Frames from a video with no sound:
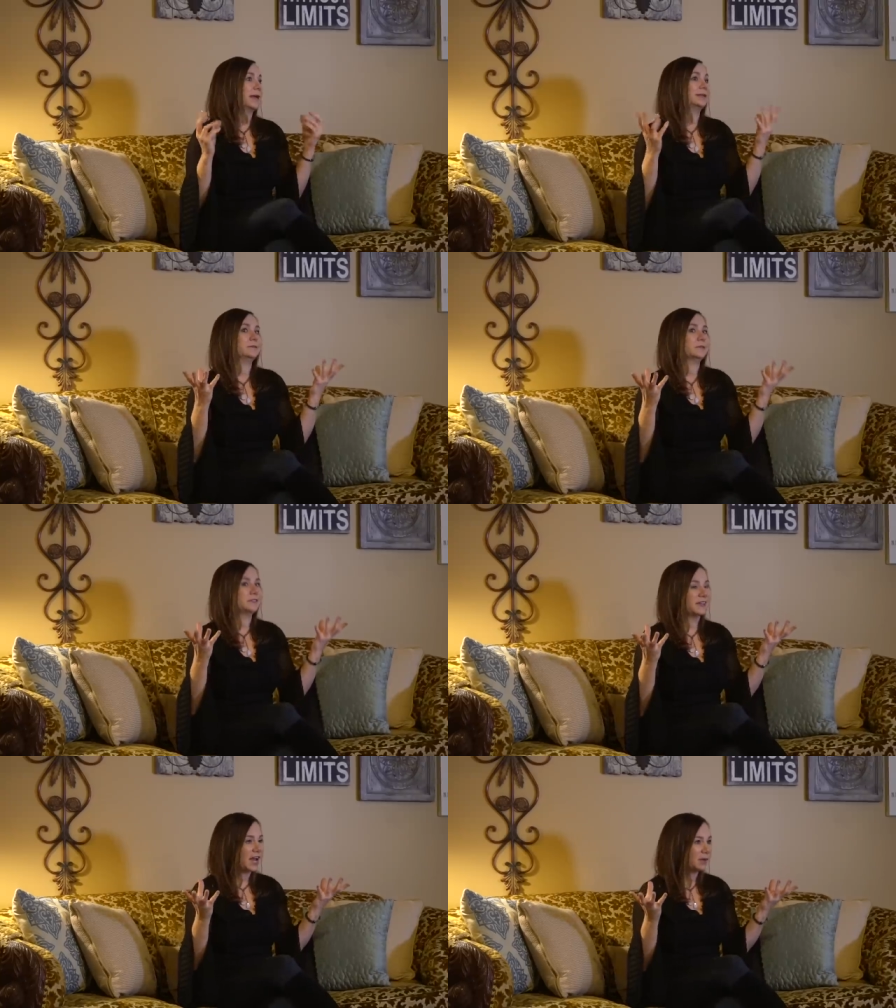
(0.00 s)
ancient
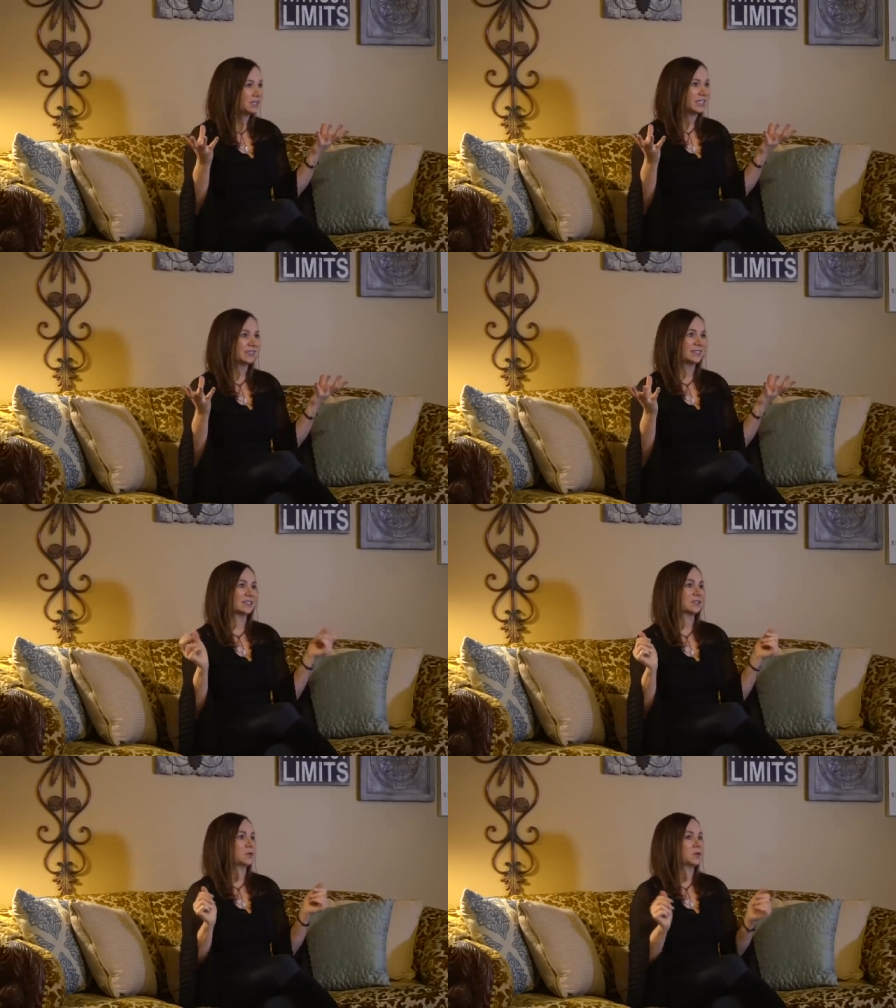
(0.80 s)

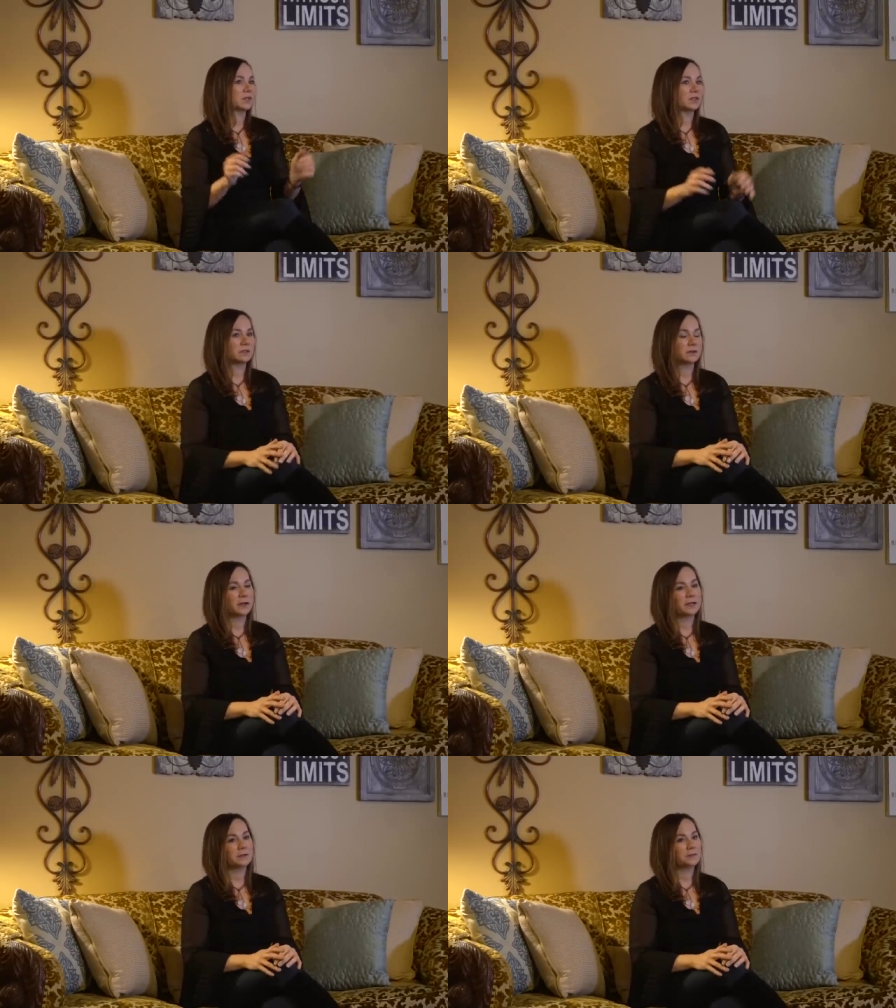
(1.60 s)
tablets or,
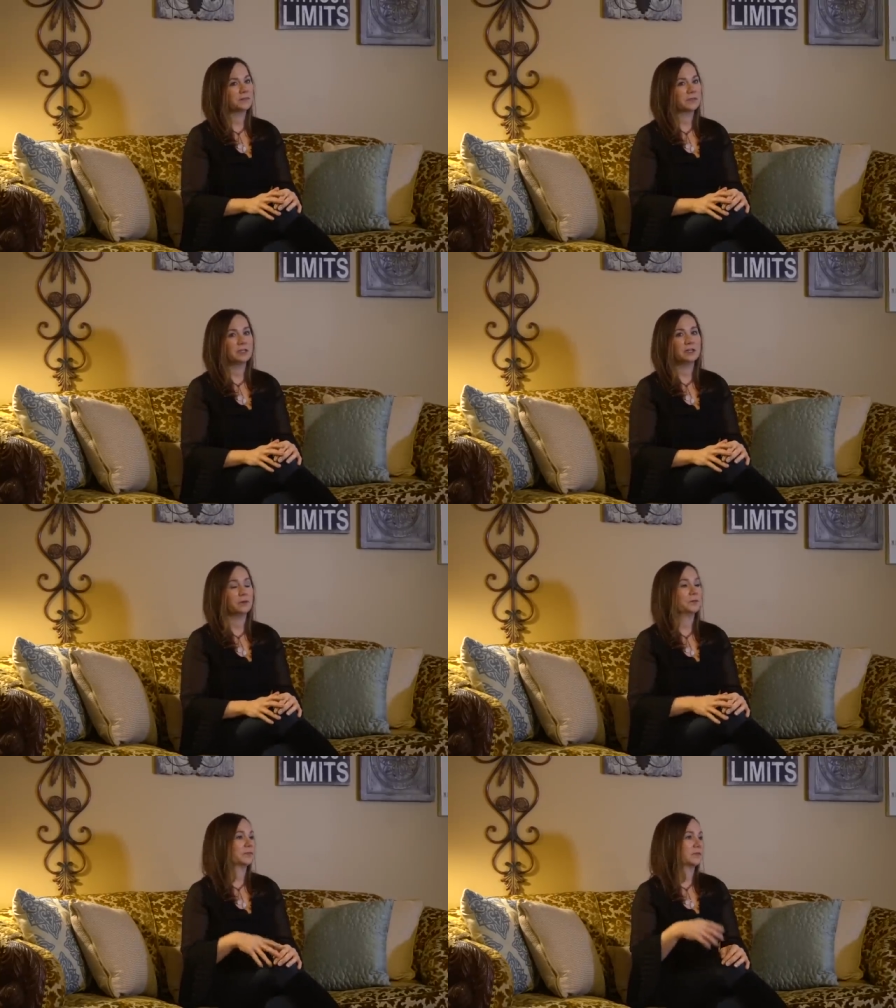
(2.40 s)
um, you
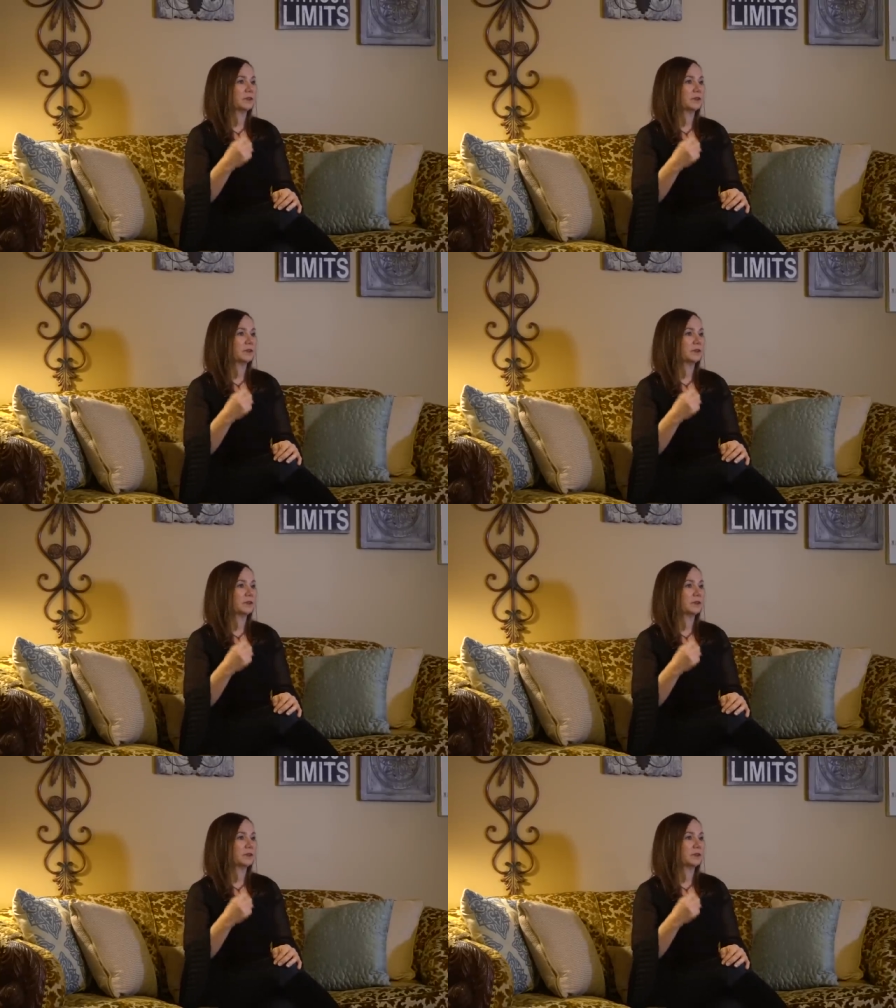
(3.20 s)
know,